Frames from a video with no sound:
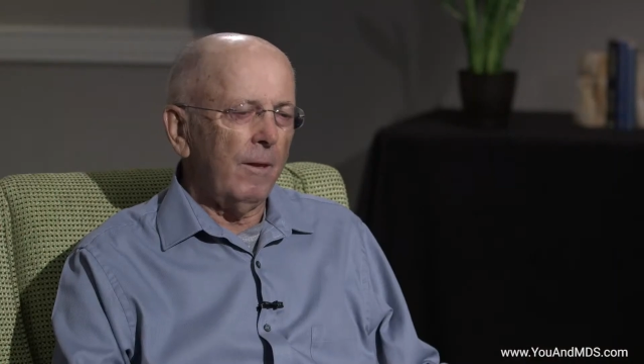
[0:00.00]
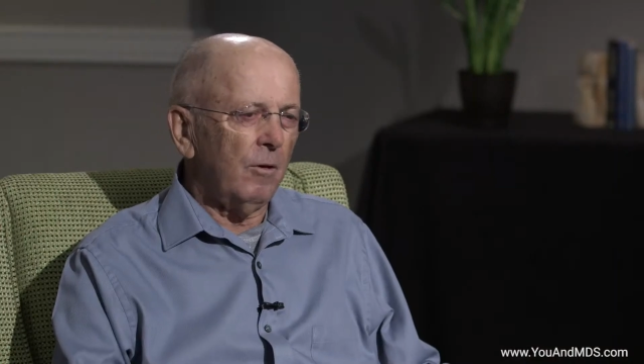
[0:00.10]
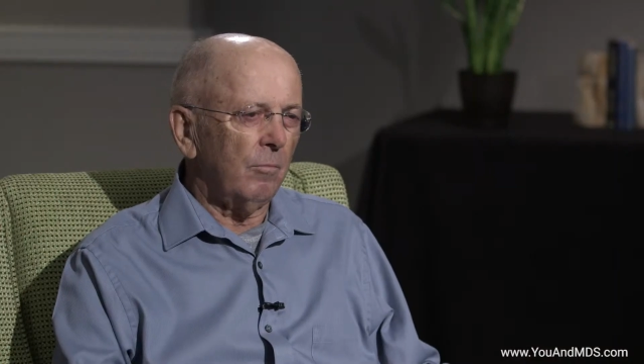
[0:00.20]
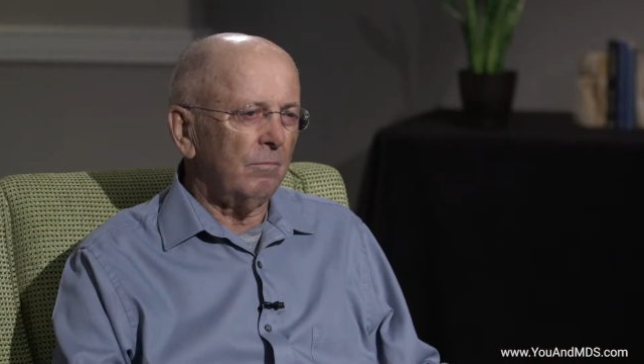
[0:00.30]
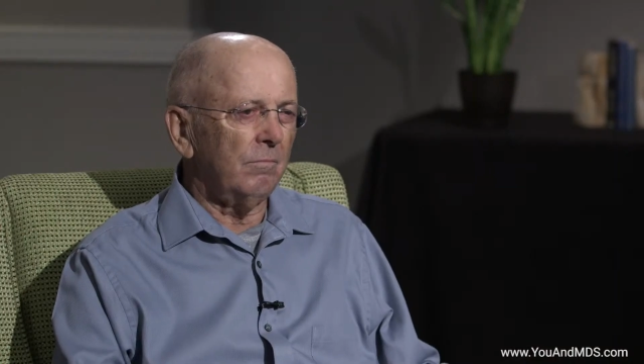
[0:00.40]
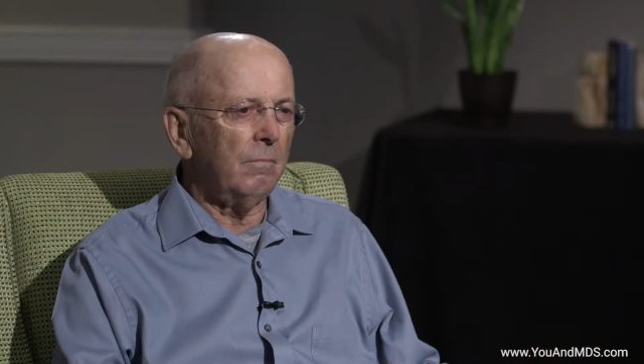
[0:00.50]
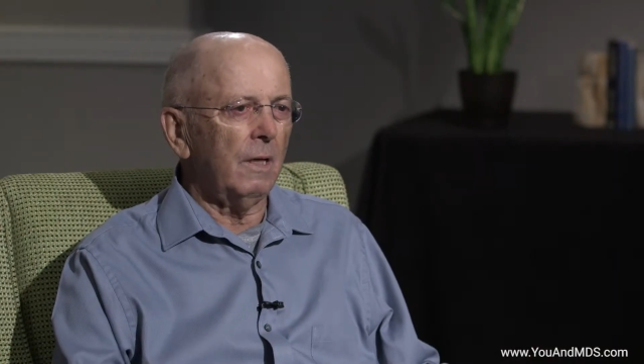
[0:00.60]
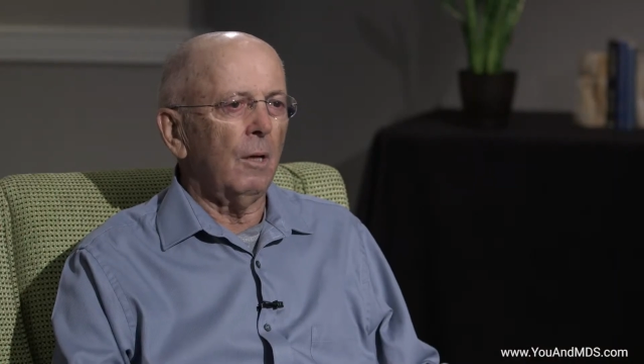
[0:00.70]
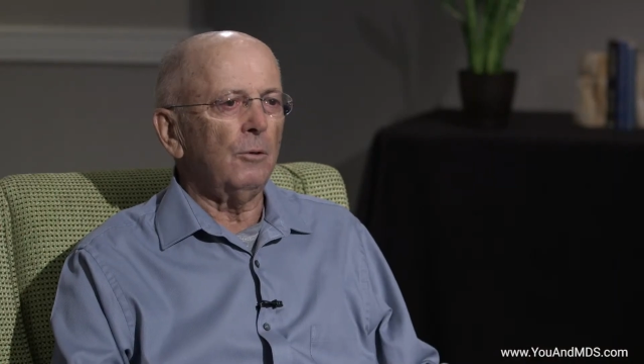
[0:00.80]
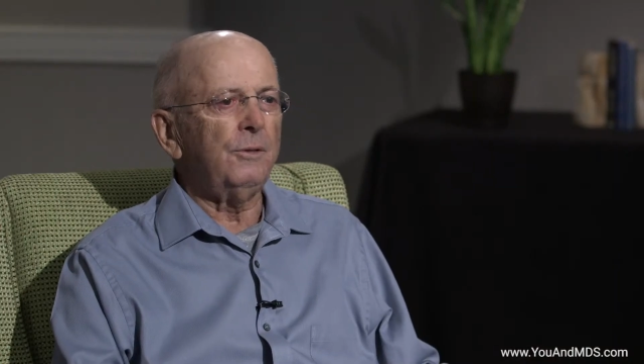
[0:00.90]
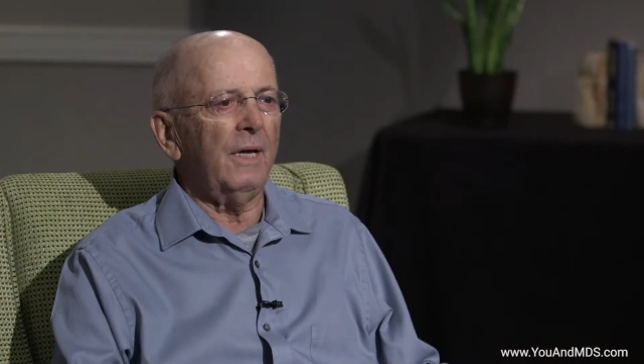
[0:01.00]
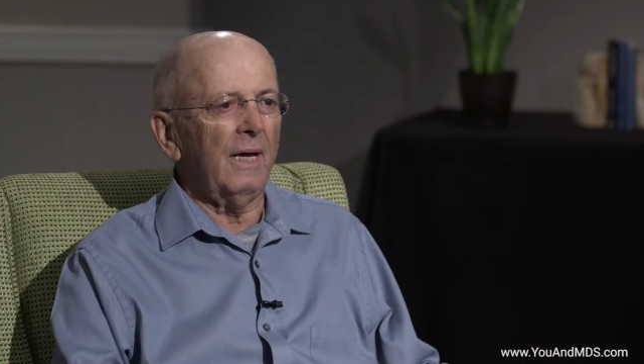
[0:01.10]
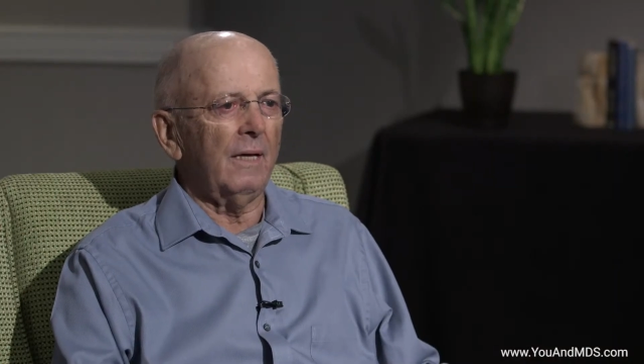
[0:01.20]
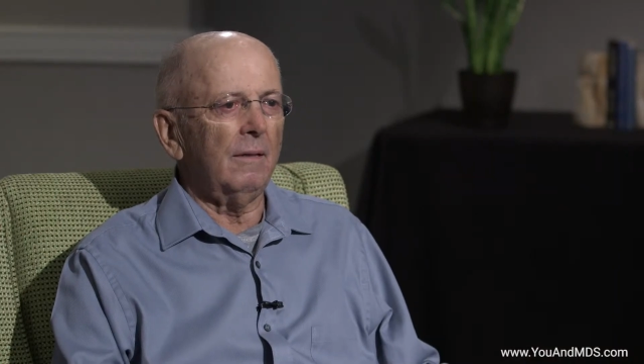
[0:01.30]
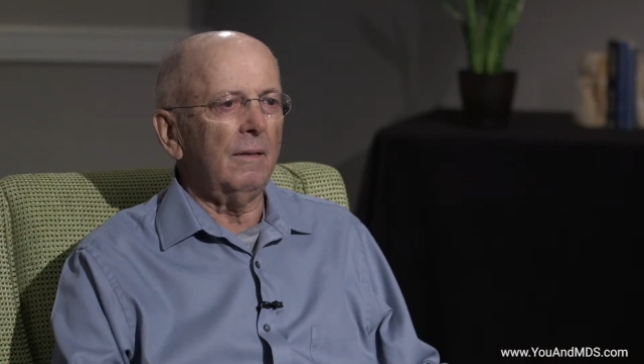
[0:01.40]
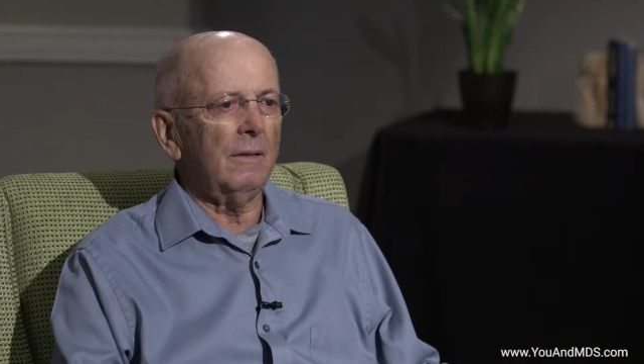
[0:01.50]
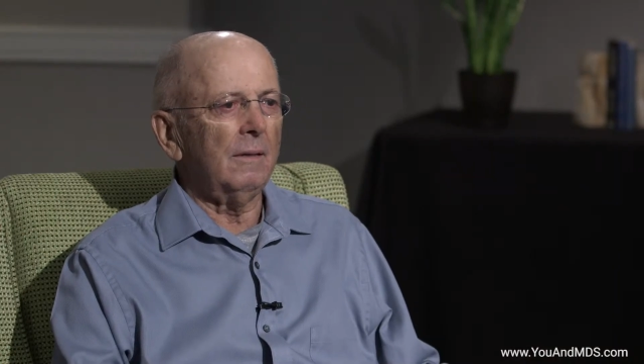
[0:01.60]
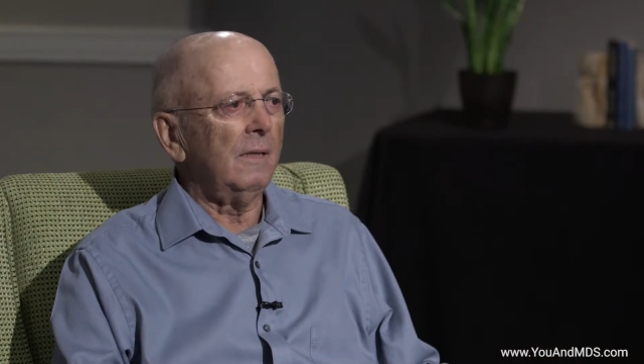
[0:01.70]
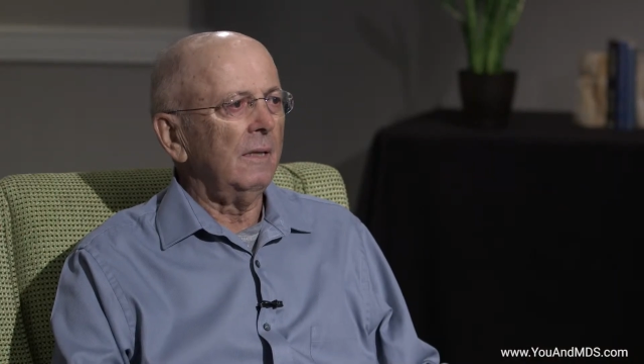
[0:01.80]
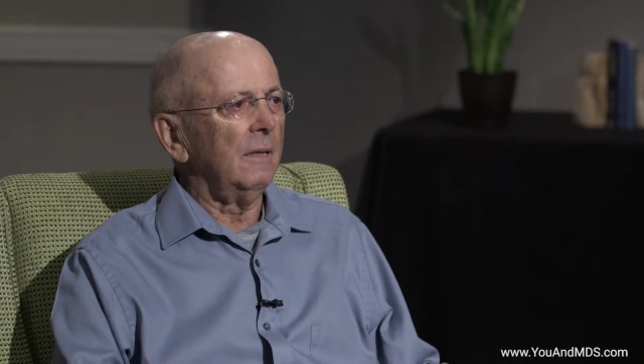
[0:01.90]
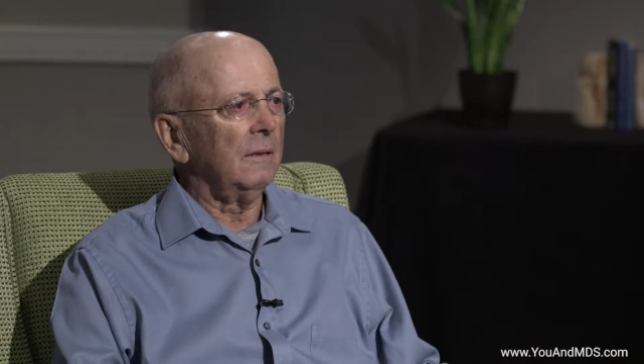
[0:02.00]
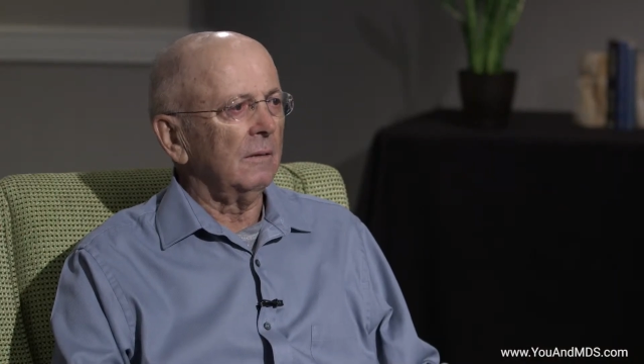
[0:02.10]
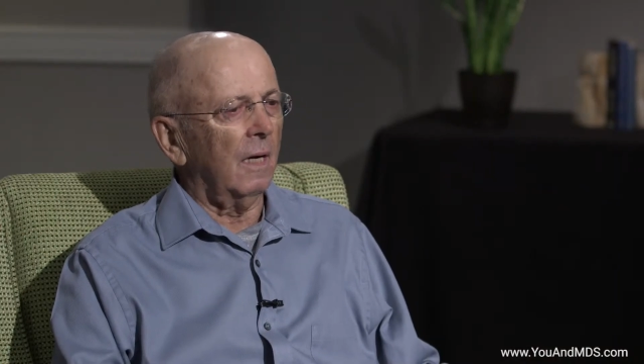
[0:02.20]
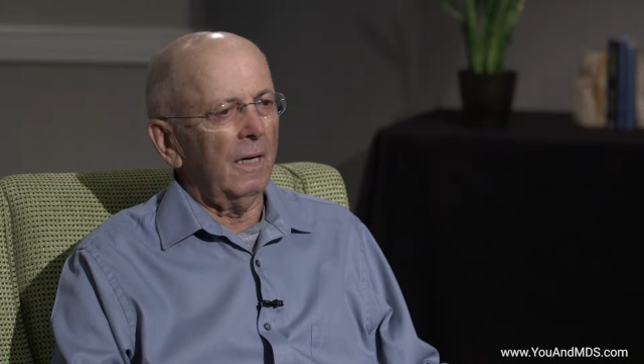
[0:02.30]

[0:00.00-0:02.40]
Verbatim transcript: you know, below 10, I